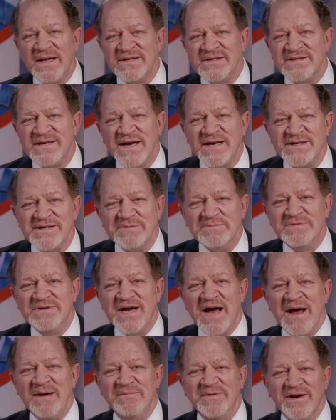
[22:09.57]
let's take some
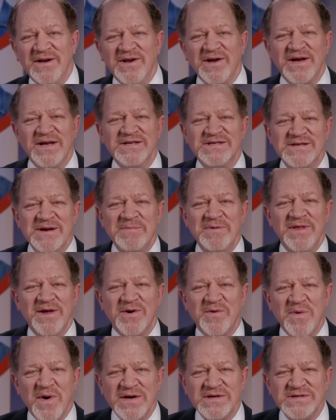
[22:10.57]
time to look at some of the
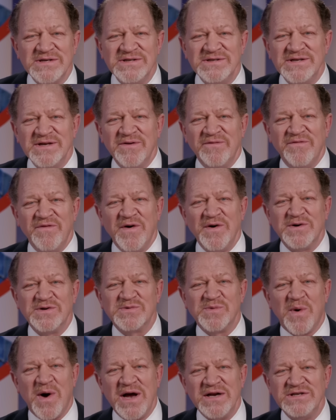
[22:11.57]
questions that
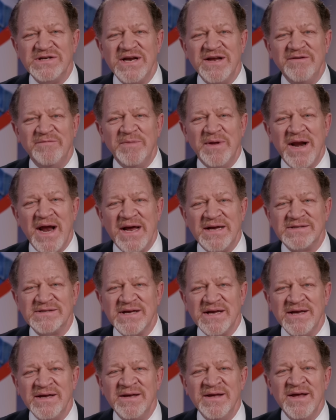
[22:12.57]
folks watching have been
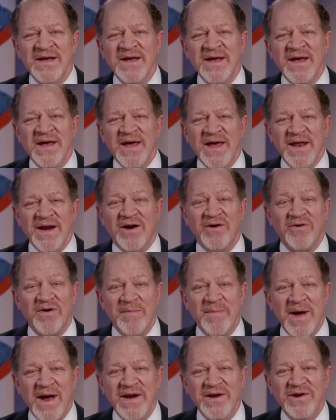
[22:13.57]
asking. And I'll
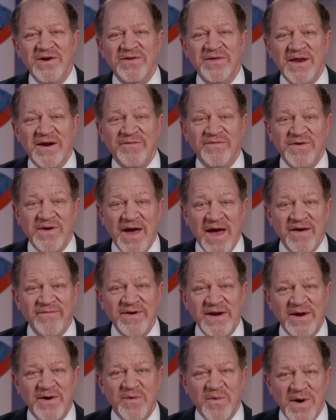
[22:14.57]
remind you that if you have
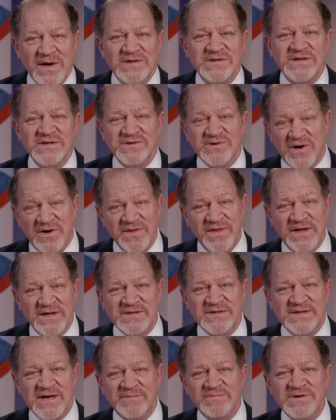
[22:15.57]
any questions on
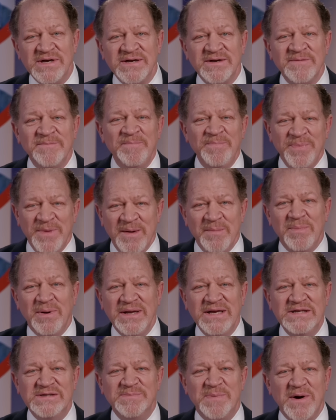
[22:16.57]
this subject,
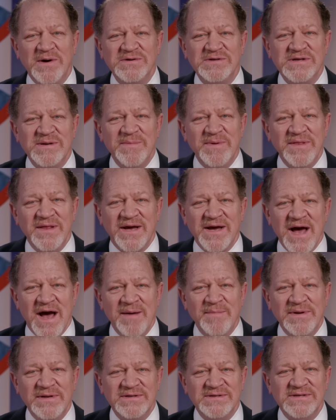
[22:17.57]
please post them in the
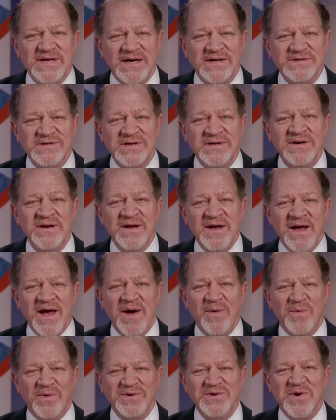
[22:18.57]
comments section,
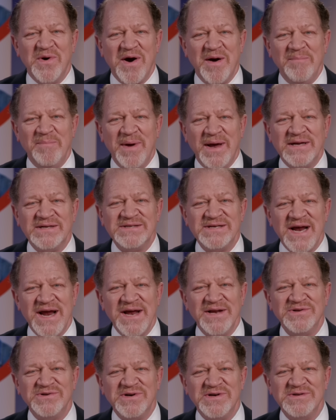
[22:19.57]
and we'll do our best to
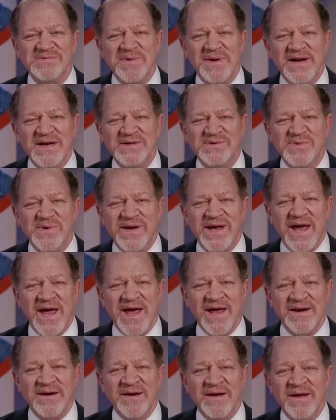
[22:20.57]
answer as many as we
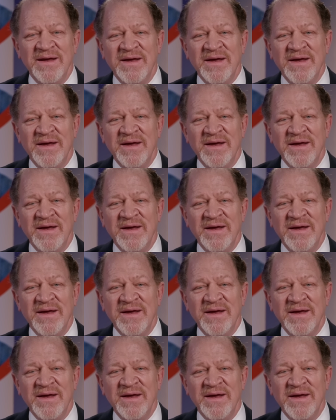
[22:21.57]
can.